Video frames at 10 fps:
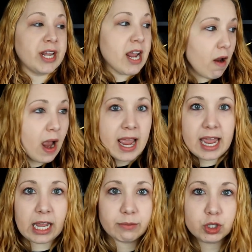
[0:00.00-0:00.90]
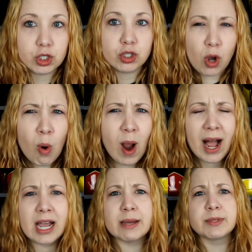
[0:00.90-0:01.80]
And here I am, so
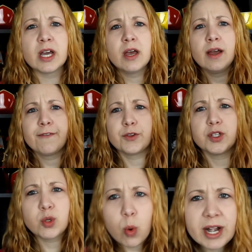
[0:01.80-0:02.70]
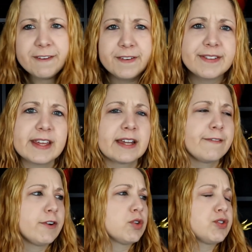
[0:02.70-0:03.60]
hyped for the 25th
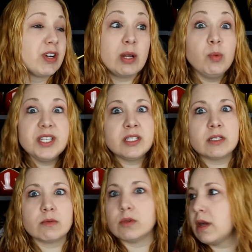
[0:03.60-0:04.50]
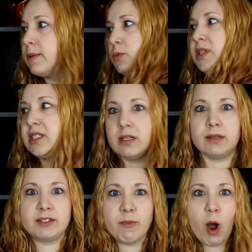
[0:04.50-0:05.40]
anniversary. And we, I mean, we still
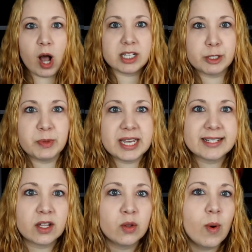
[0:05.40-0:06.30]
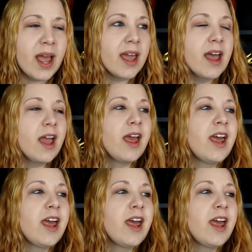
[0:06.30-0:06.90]
have some awesome things on the way.